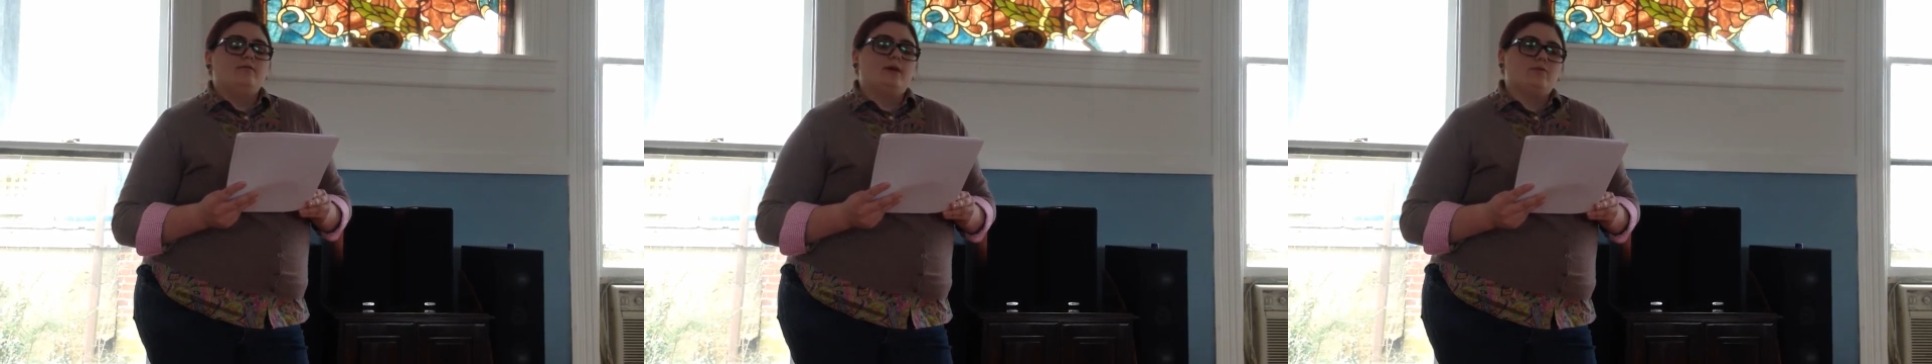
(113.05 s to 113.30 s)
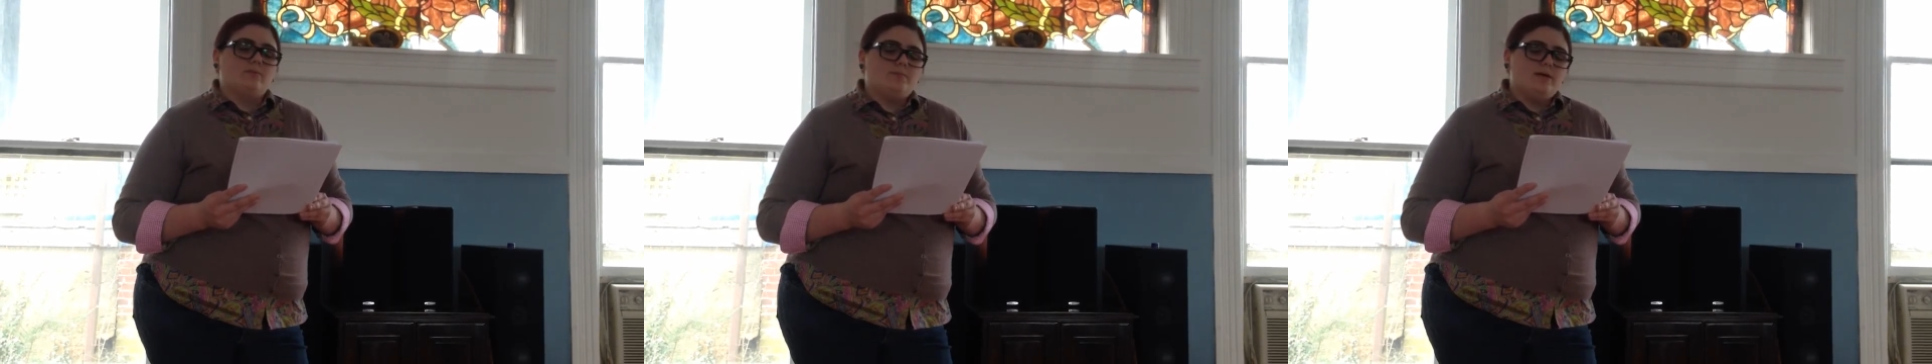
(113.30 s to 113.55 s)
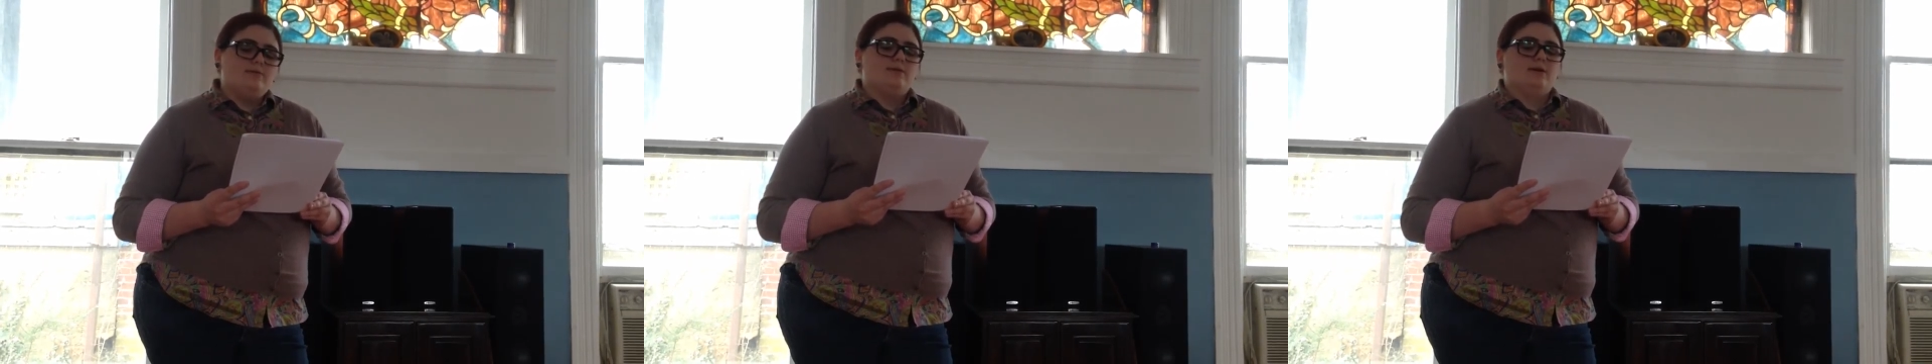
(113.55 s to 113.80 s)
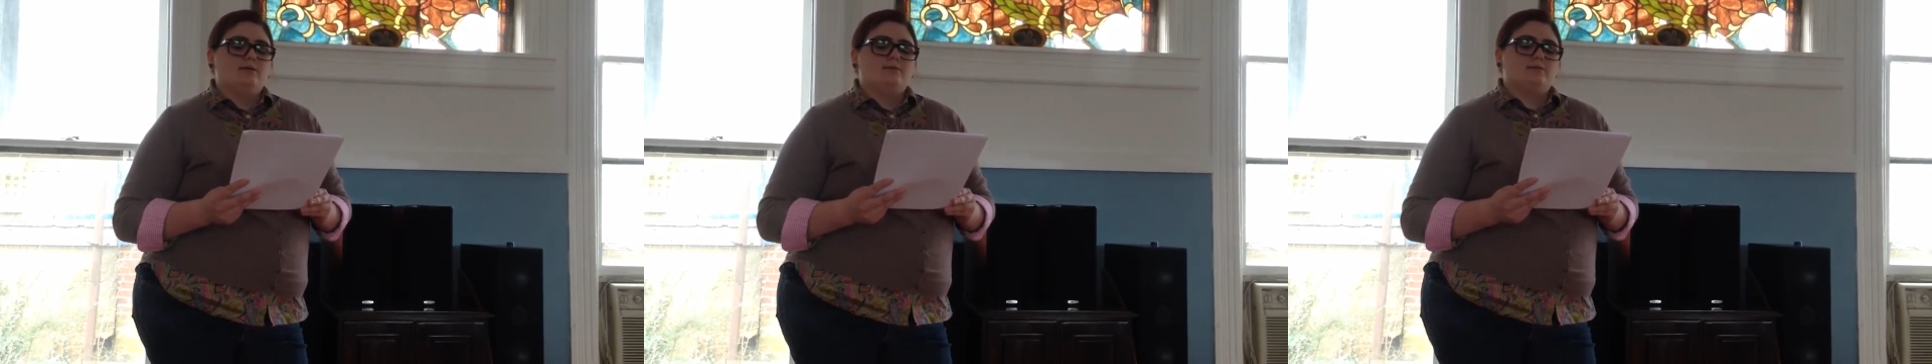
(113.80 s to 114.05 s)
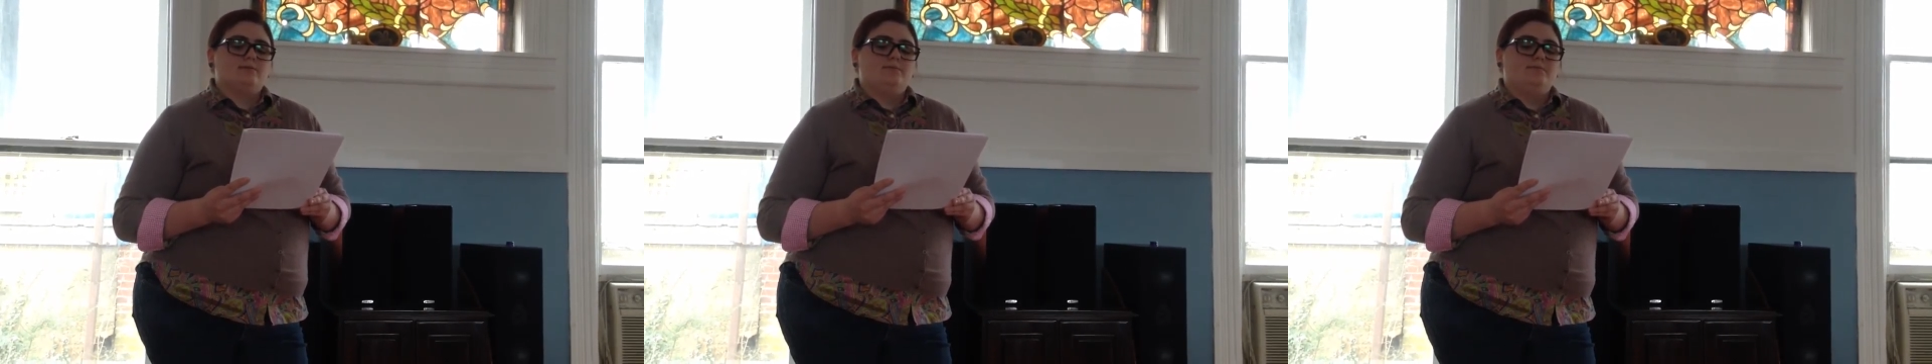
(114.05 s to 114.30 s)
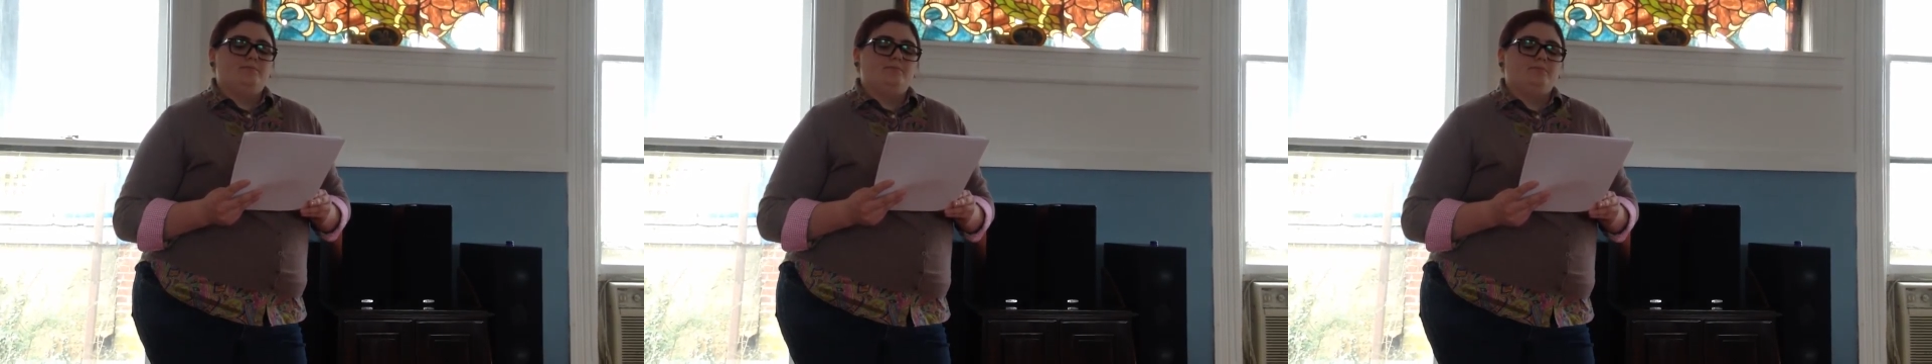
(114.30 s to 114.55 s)
They repeat this.
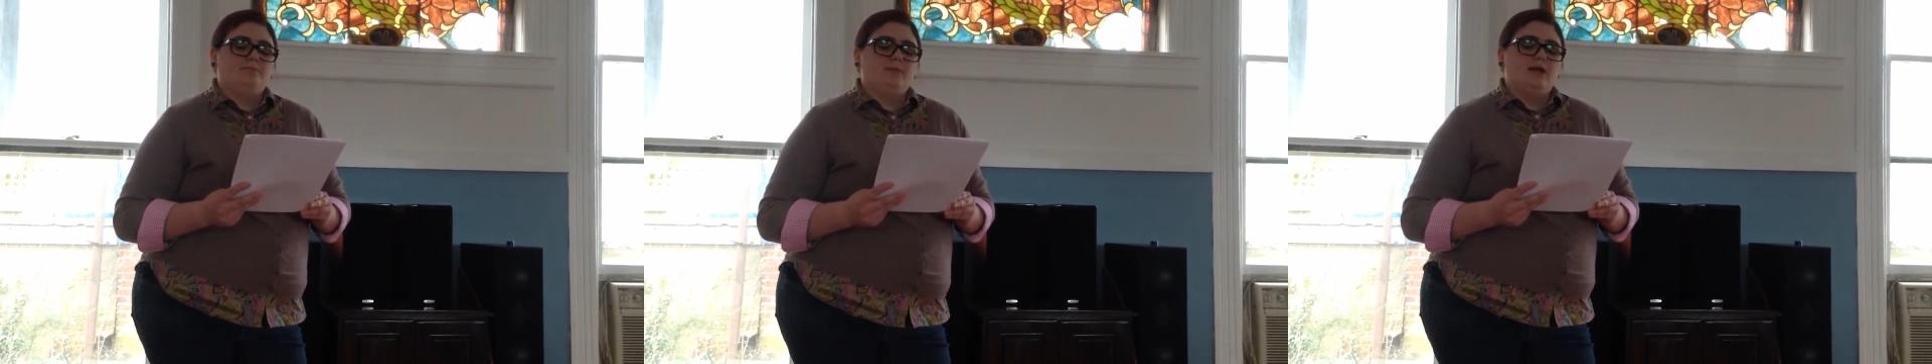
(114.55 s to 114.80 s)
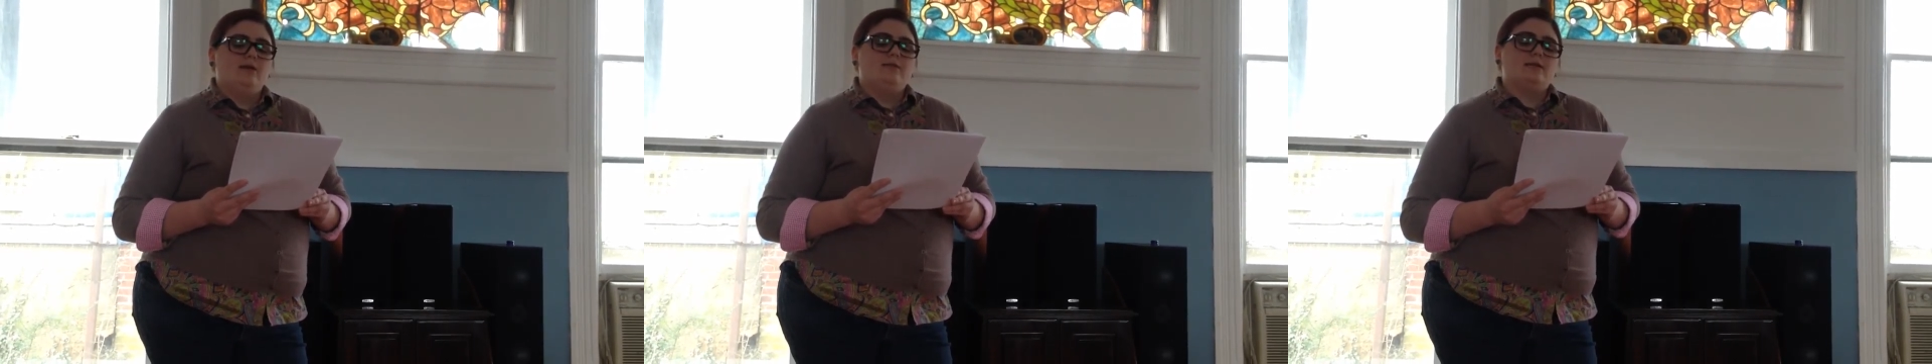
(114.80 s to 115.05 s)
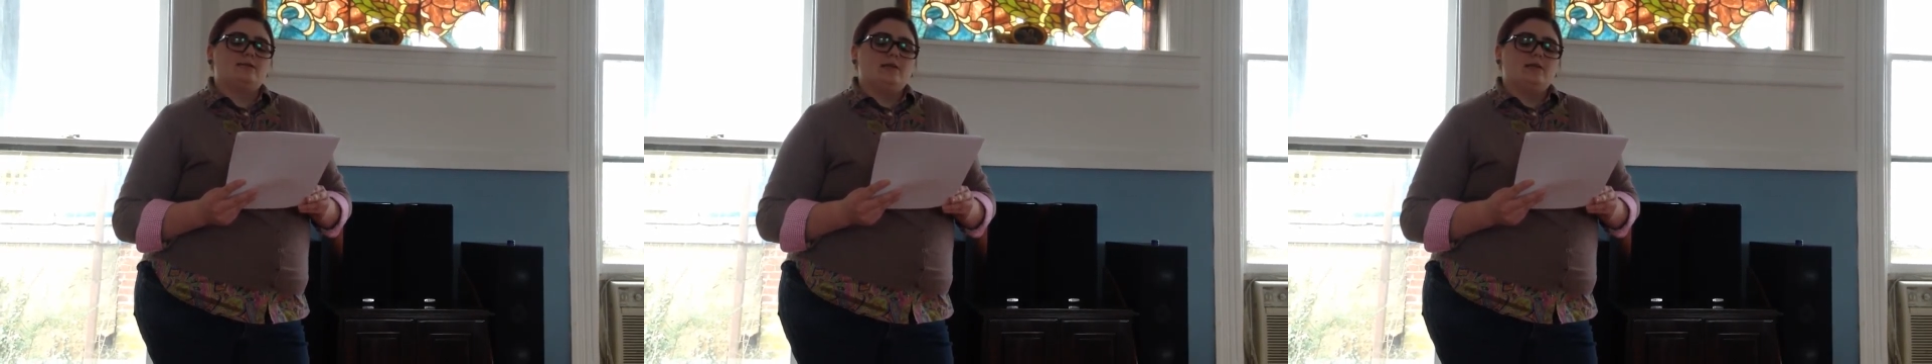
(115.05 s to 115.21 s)
They